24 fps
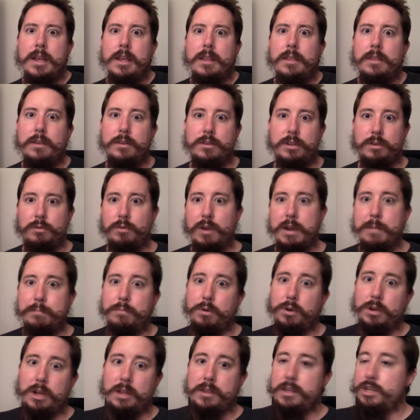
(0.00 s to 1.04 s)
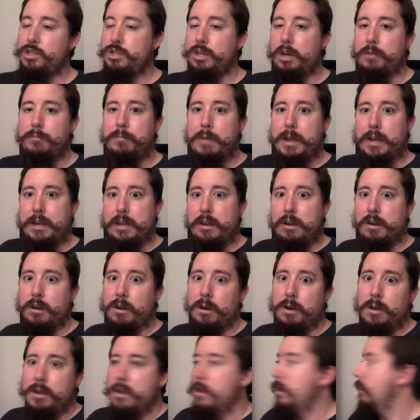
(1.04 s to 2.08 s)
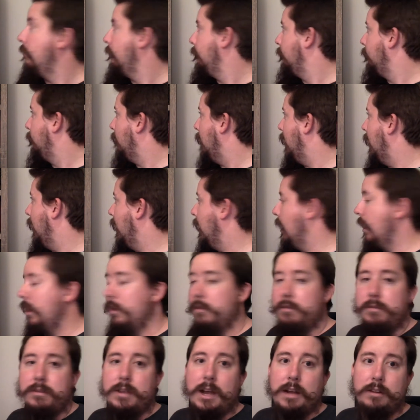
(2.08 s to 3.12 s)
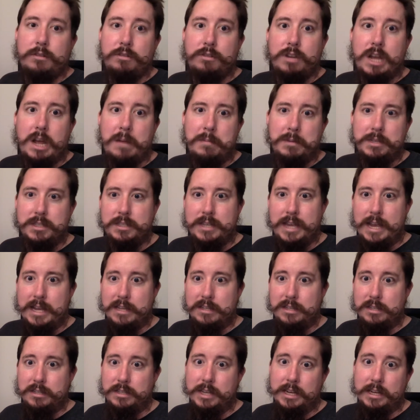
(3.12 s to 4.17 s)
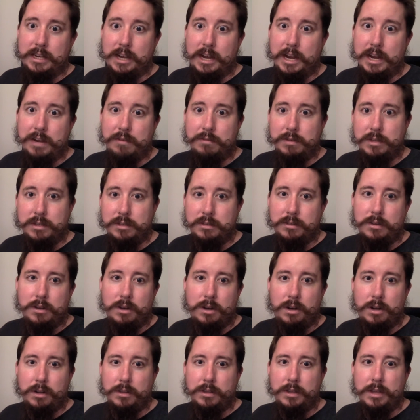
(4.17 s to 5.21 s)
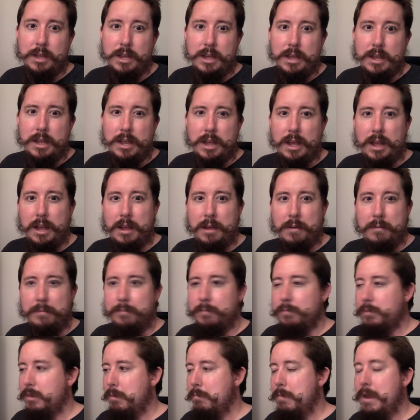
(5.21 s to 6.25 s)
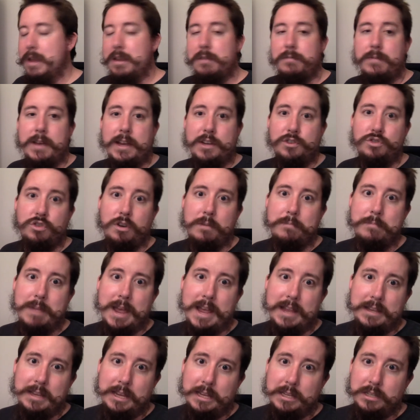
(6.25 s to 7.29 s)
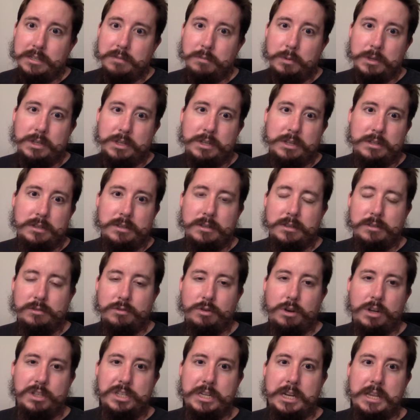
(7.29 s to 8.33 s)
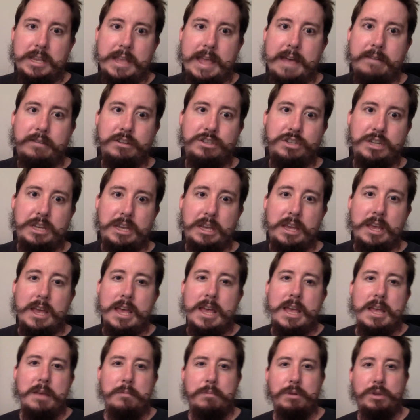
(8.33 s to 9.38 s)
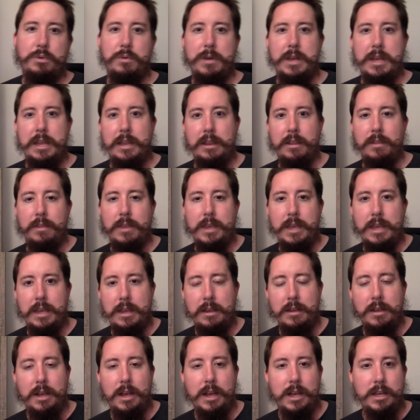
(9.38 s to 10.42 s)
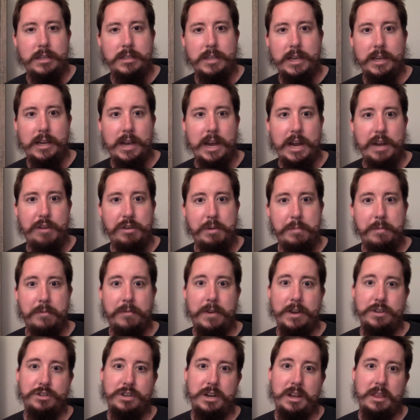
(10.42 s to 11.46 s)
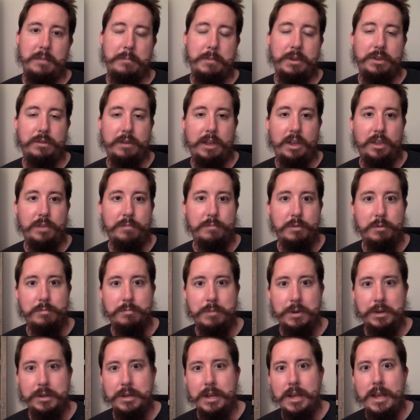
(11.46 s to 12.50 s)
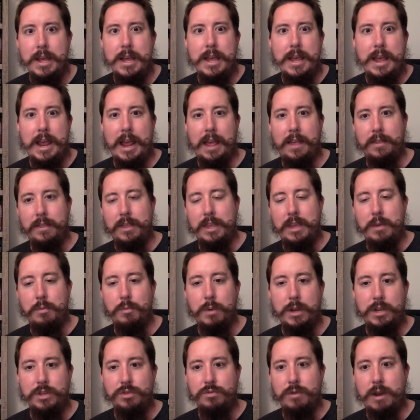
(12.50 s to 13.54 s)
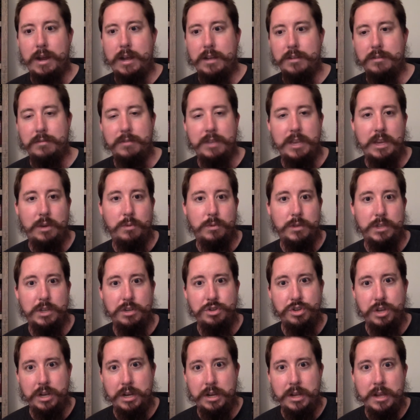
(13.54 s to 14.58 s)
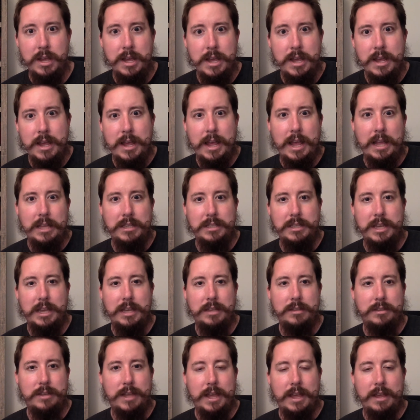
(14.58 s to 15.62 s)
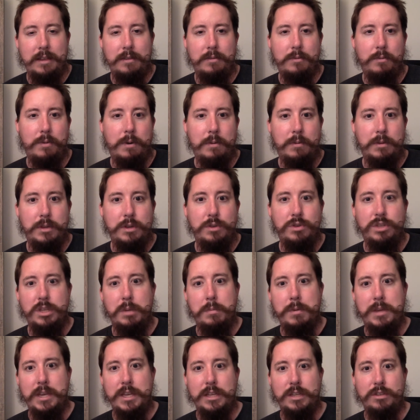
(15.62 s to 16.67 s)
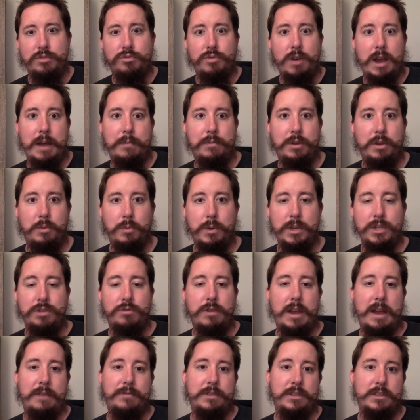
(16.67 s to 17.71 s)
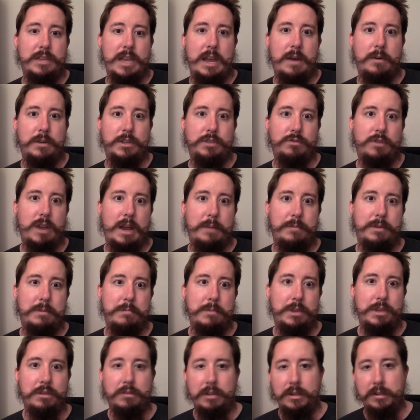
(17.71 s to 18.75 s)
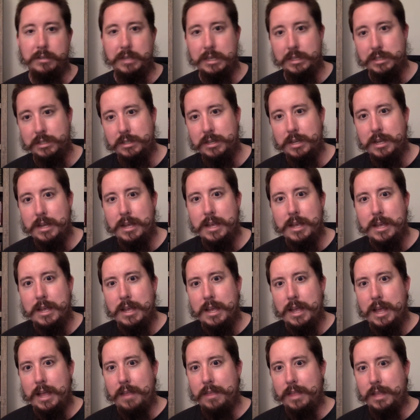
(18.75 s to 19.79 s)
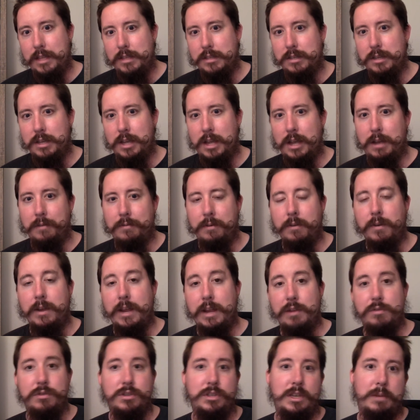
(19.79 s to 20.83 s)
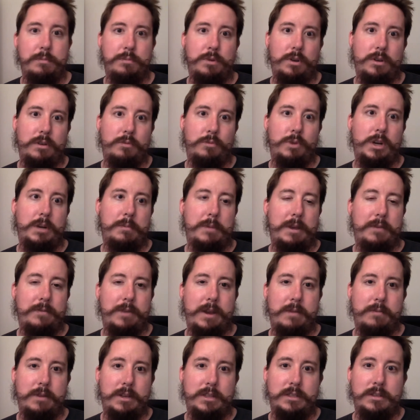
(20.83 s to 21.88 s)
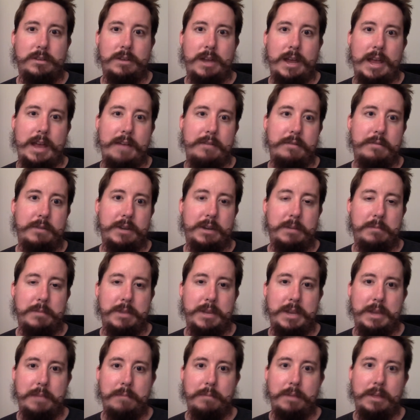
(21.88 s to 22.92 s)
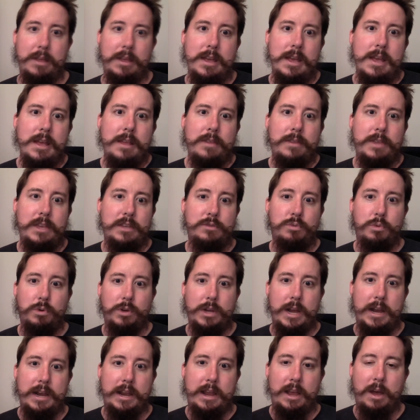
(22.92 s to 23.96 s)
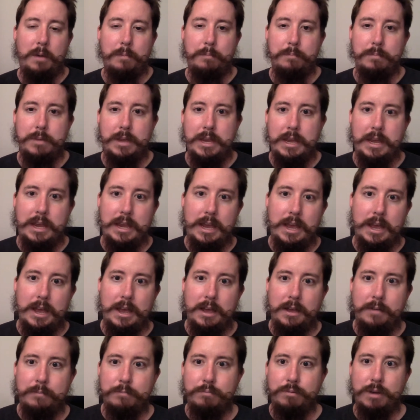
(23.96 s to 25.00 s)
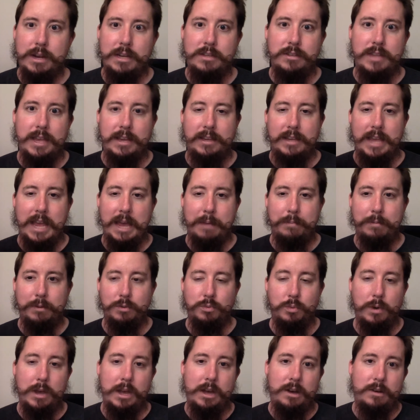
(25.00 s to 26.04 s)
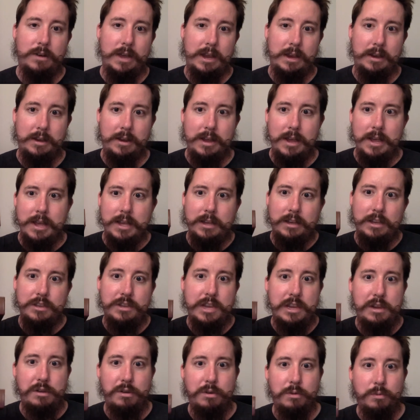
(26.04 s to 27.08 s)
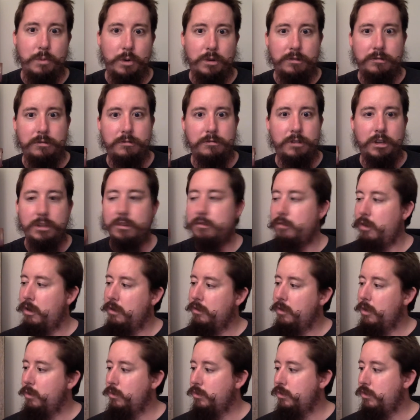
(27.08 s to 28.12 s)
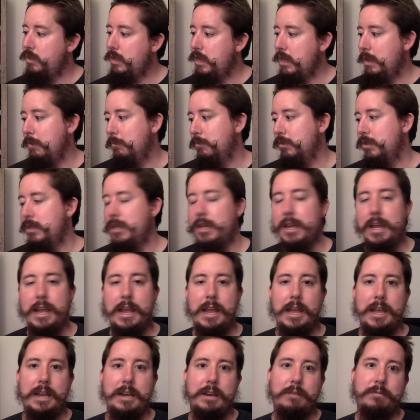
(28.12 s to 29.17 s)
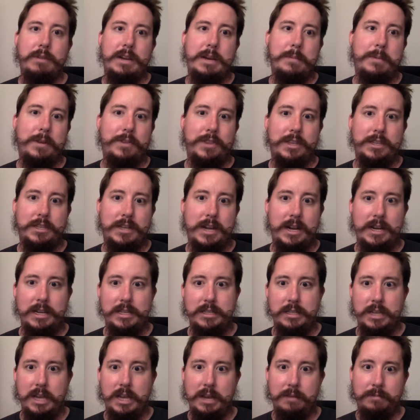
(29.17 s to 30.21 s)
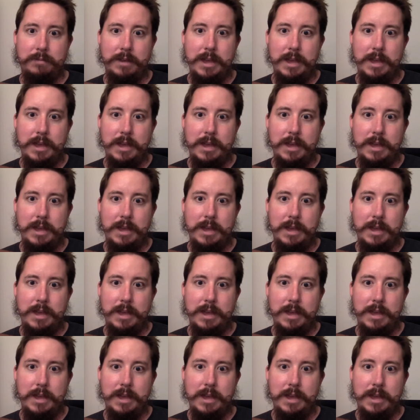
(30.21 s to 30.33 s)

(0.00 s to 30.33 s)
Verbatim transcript: there's a great book on the shelf back here by uh, Dr. Thomas Szasz, a psychiatrist, called um, The Manufacture of Madness, which is, draws an analogy between the uh, psychiatry profession and the mental health movement and the witch trials of the Inquisition, and says that what used to be ascribed to witchcraft is now ascribed to mental illness and that's a very interesting book. One of my favorites. I highly recommend it. But this will kind of help me uh, bridge that gap as well and continue to work, look along those themes and read about this kind of stuff.